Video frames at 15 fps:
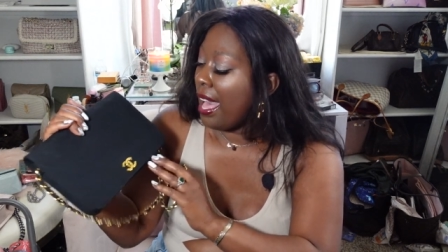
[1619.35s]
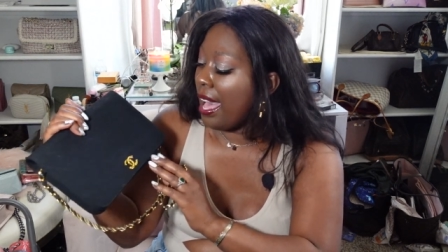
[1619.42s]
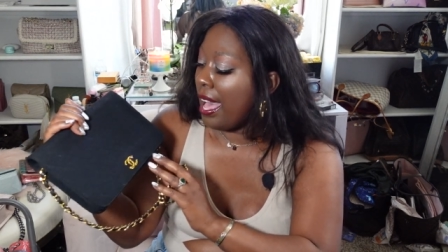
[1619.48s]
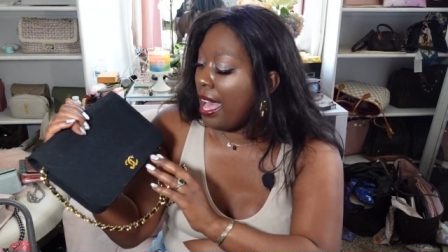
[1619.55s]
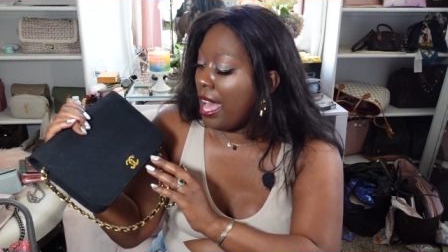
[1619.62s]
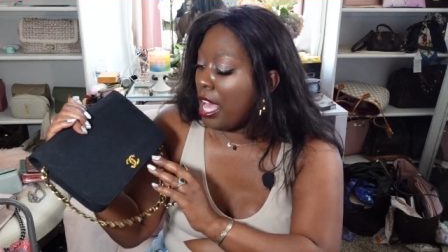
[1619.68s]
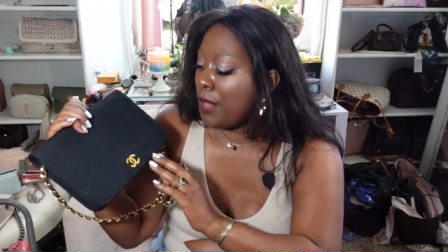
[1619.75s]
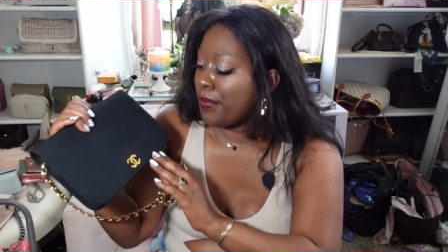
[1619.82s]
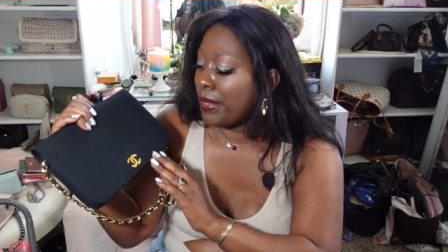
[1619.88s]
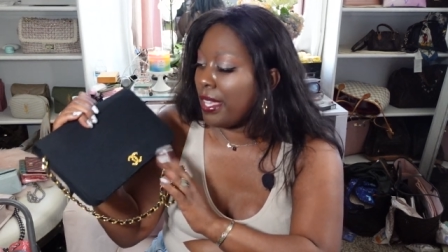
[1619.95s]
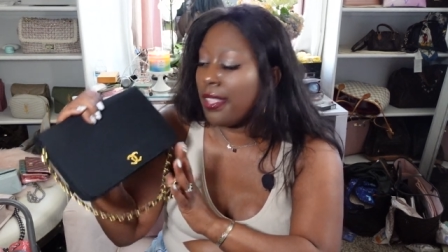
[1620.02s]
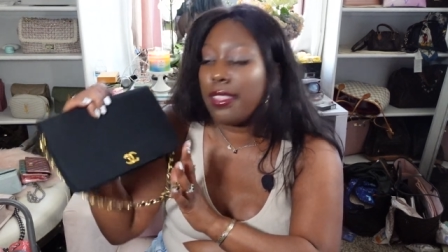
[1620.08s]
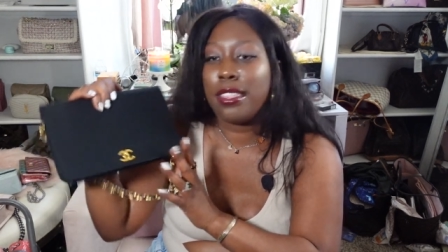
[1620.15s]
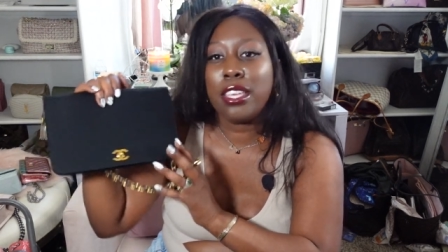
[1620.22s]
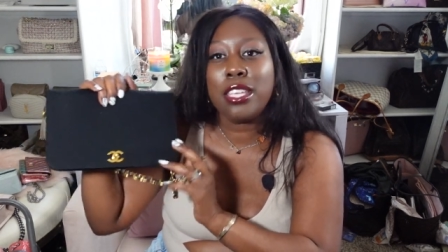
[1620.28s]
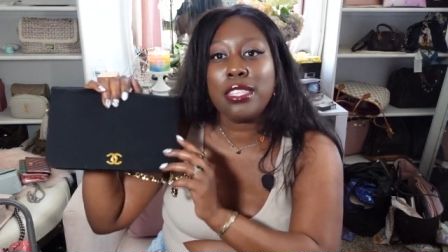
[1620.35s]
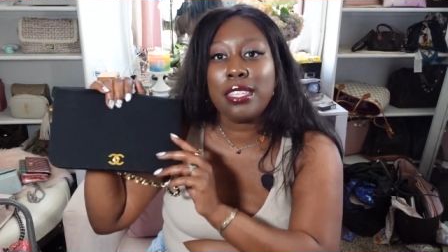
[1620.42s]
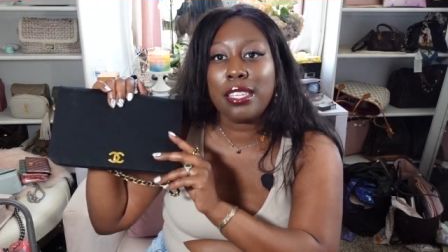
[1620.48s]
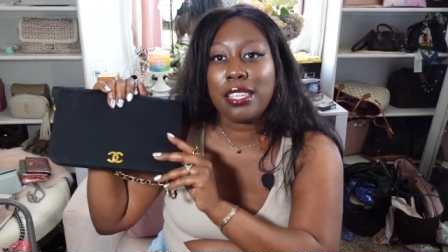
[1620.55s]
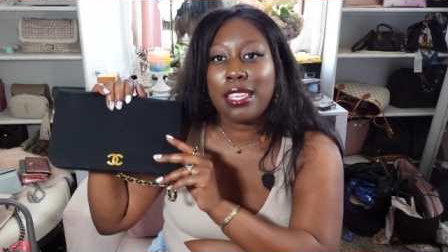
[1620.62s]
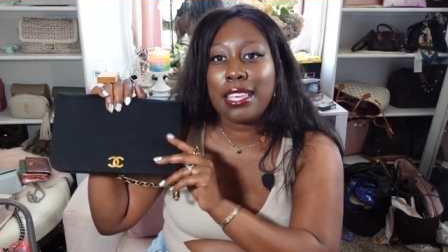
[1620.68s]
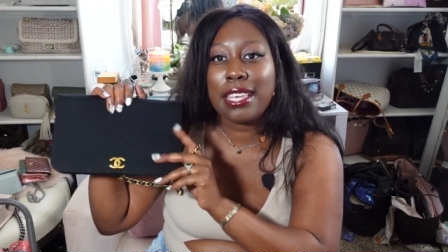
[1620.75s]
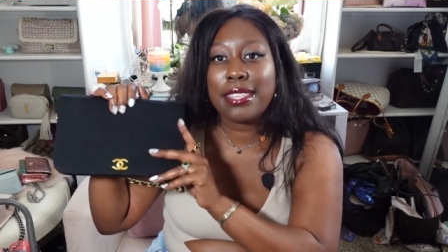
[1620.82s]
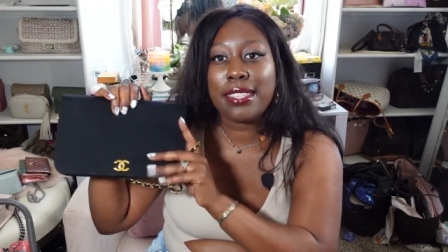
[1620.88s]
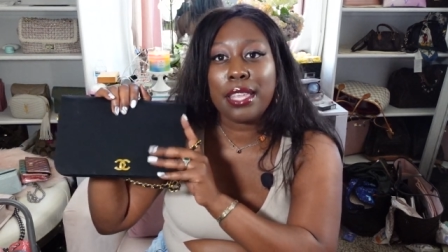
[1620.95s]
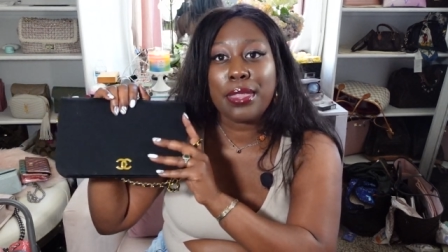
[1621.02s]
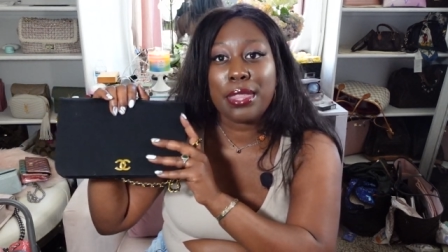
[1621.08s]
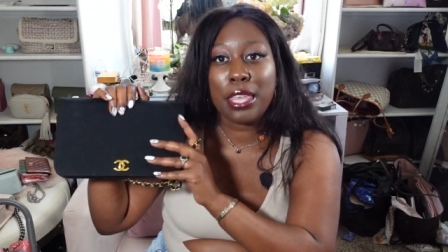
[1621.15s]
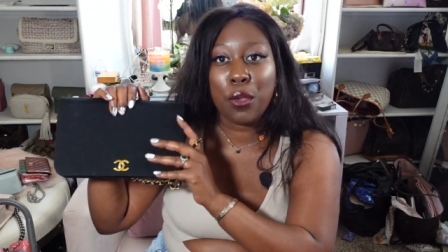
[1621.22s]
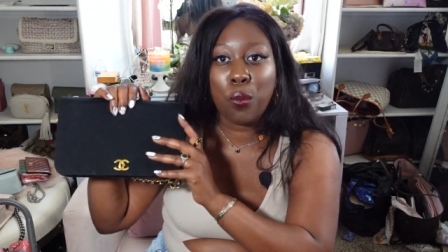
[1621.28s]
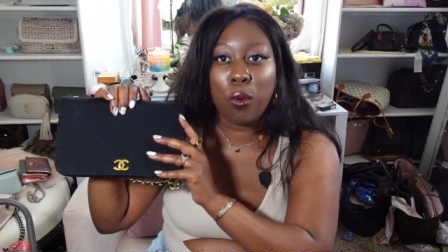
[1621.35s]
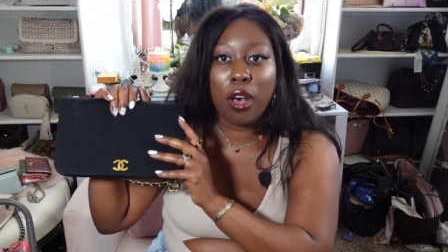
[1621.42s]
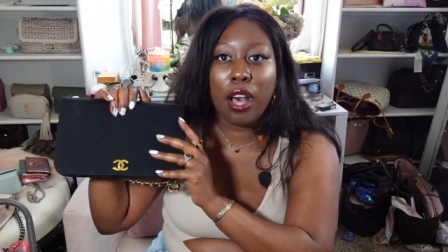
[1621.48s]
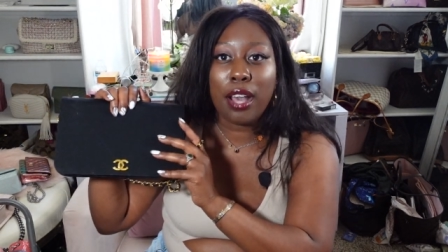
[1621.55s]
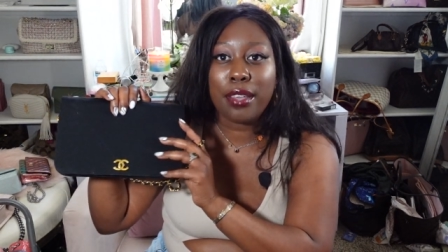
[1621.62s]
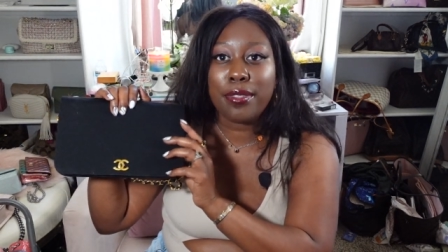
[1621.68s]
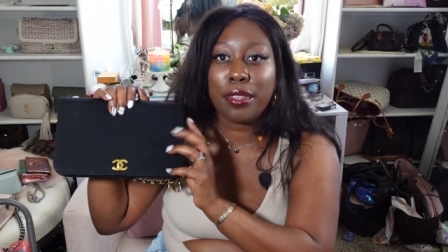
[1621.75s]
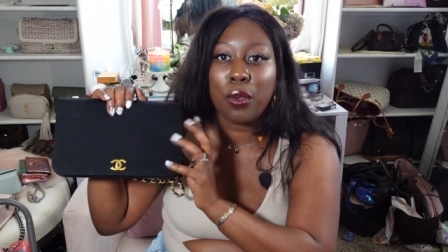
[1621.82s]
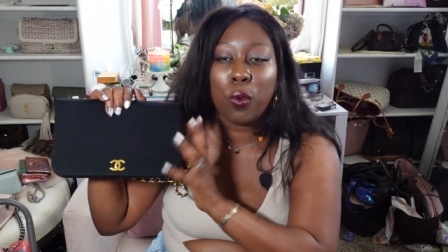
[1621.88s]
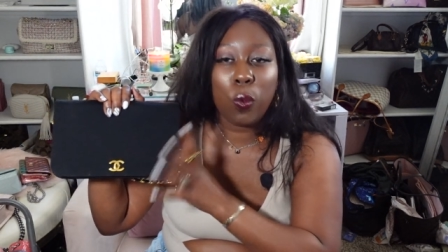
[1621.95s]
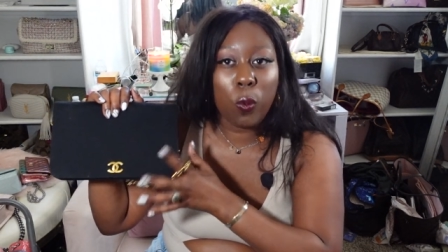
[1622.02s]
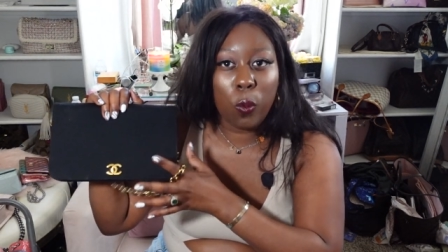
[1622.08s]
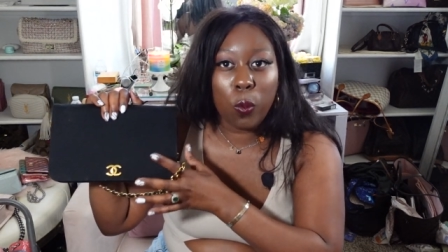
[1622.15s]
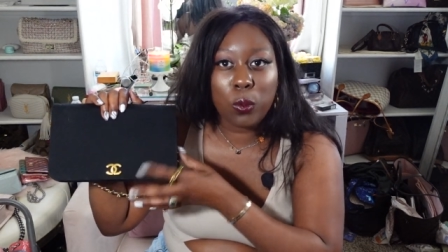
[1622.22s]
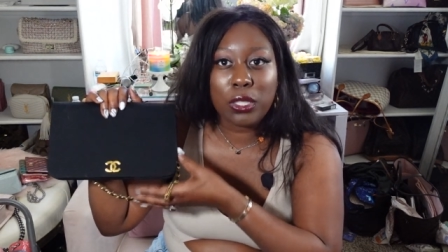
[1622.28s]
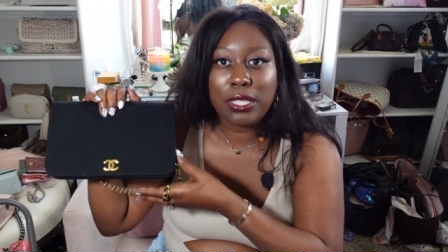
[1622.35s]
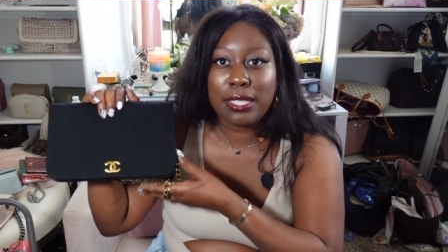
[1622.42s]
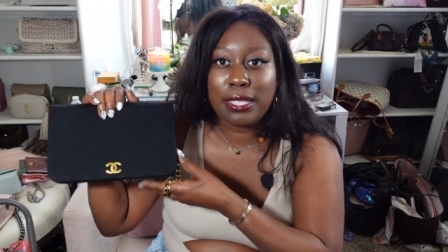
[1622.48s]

And this is the wok, the old